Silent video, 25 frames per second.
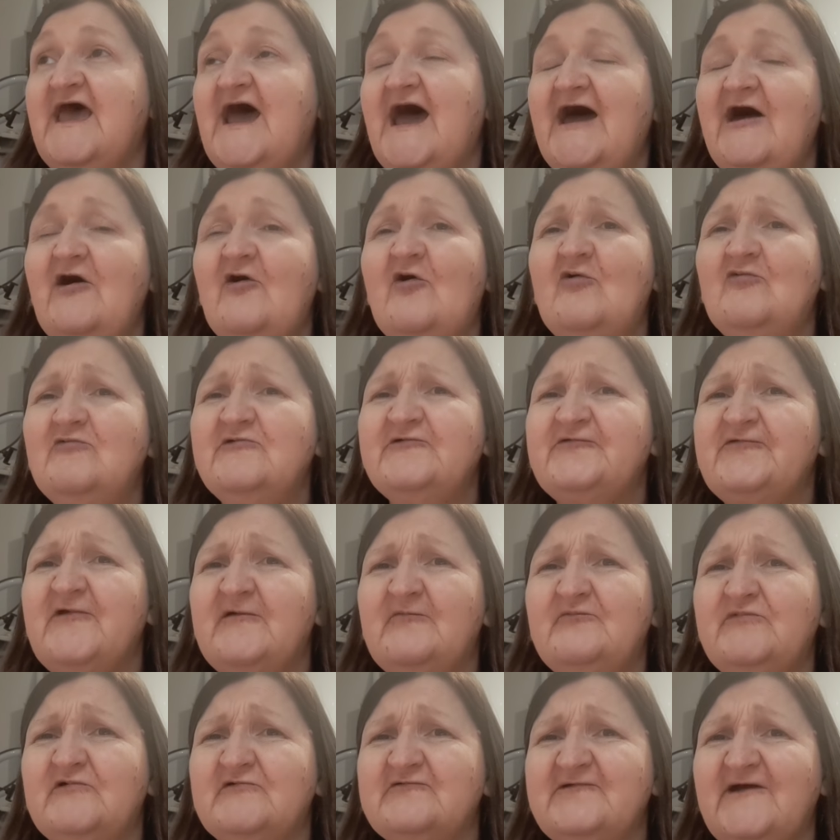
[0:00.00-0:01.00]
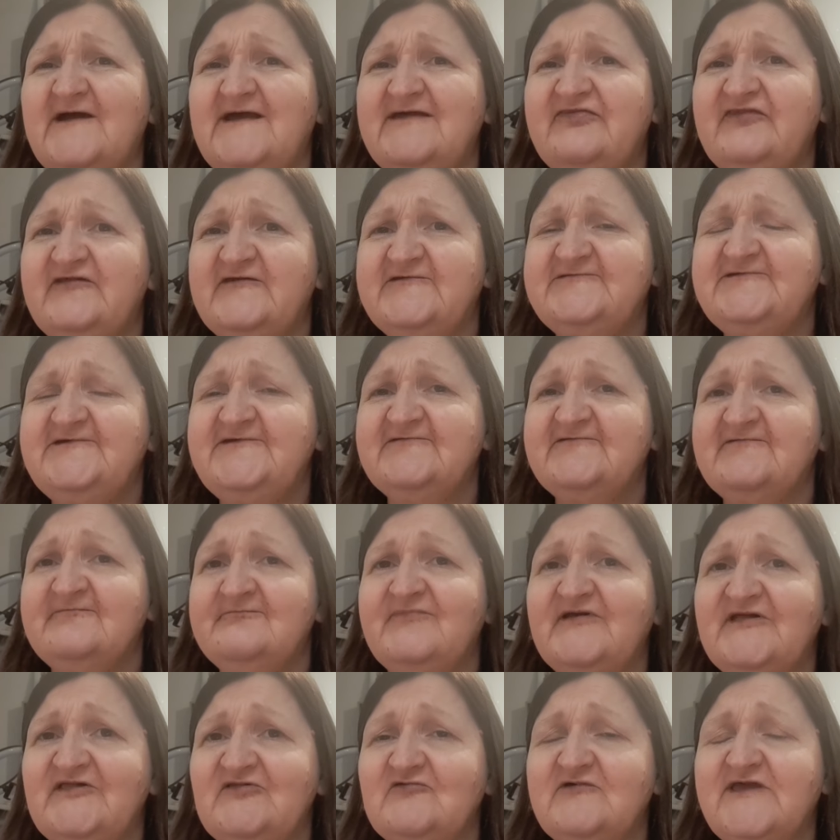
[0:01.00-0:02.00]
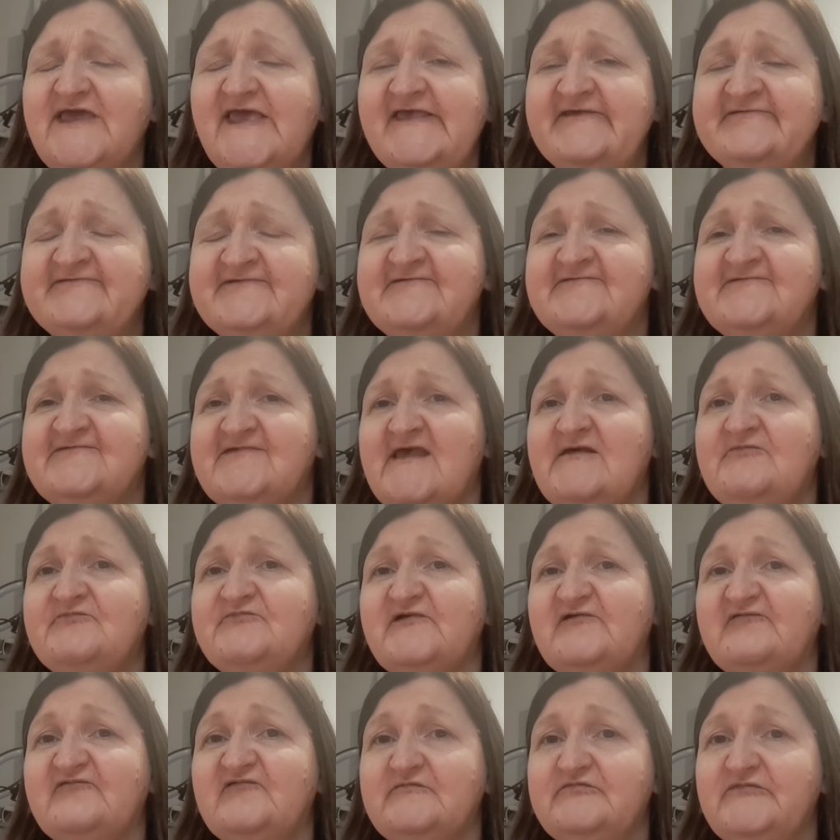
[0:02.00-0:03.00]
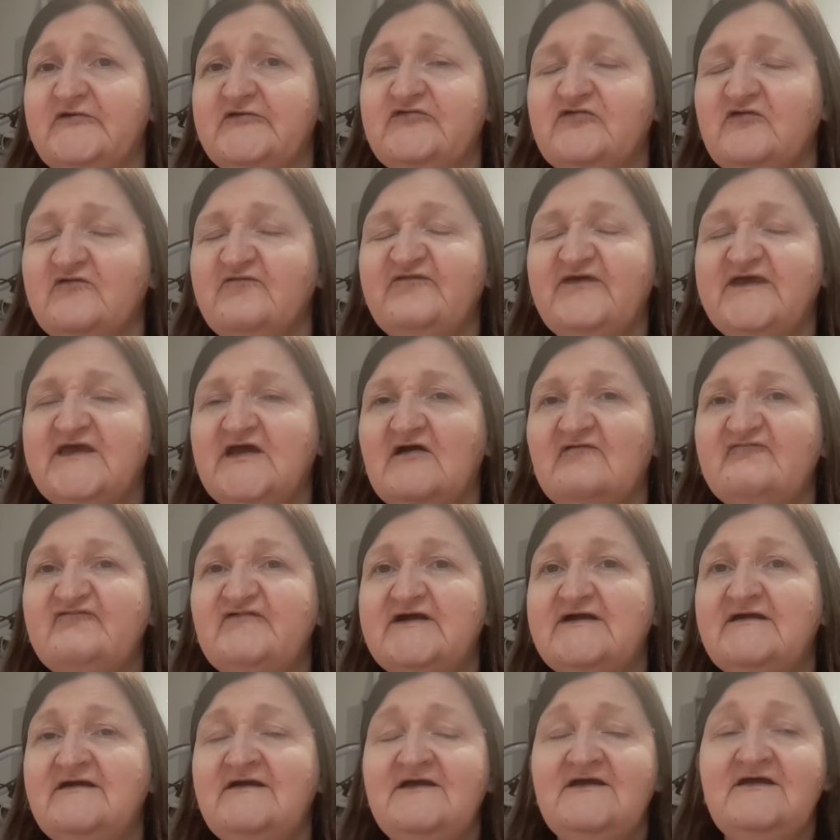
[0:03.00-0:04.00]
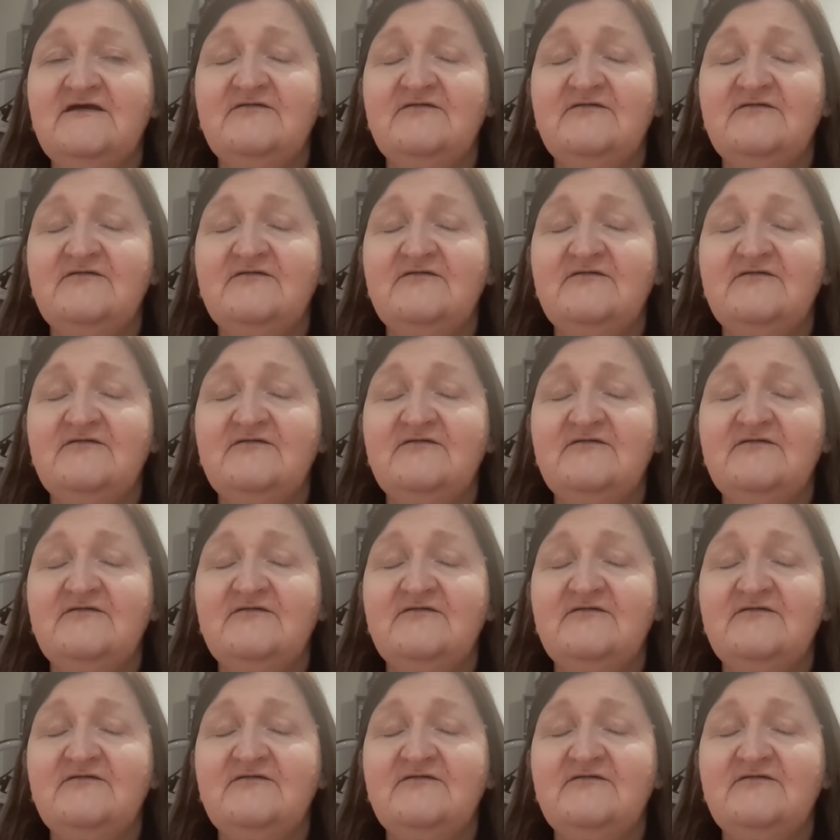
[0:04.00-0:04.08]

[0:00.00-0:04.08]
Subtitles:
I always tumble dry the sheets and pillowcases separate from the duvet cover.